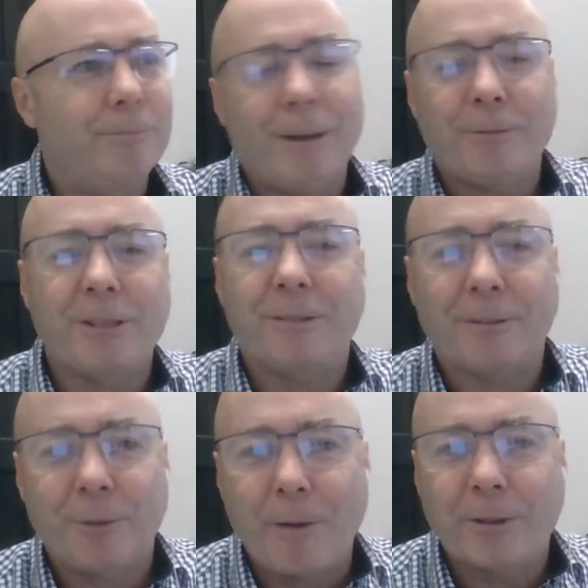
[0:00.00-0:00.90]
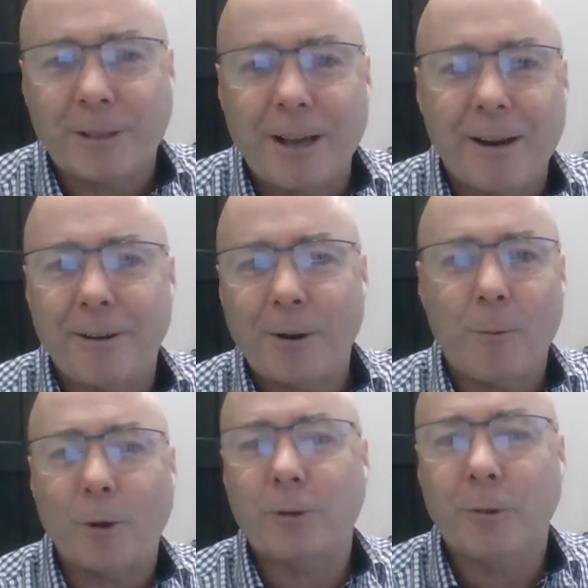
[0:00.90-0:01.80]
I'll sit in the driverless car and I'll
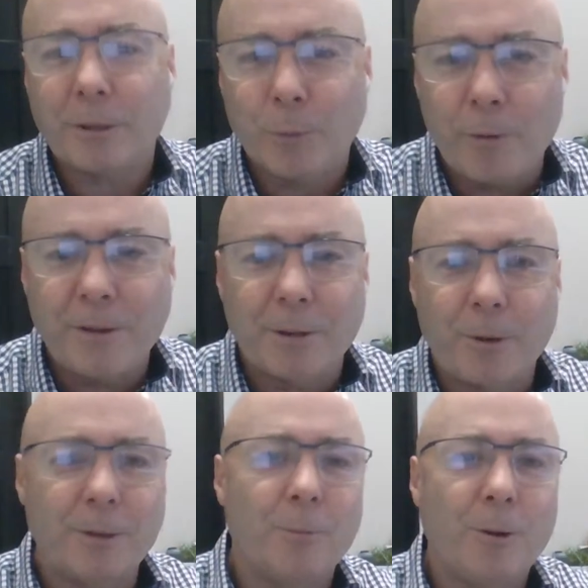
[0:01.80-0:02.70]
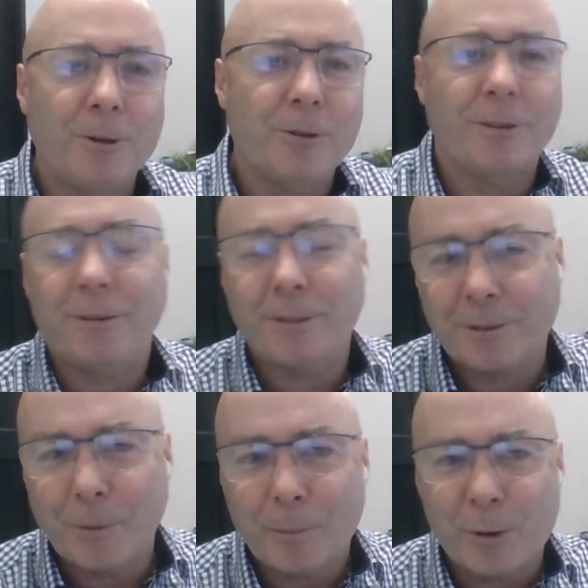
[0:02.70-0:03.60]
watch all these movies I wanted to watch, and I'll
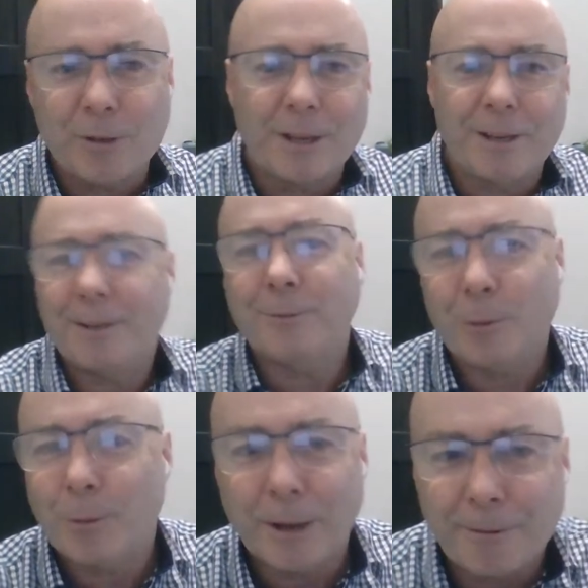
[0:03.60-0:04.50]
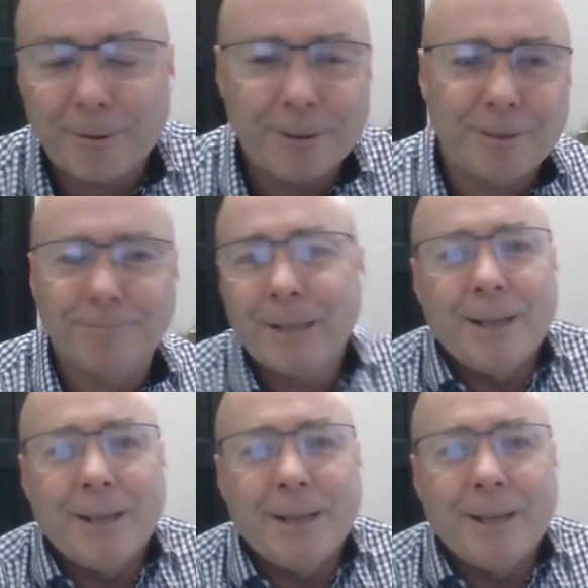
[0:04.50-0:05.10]
listen to my music, and I'll do whatever, and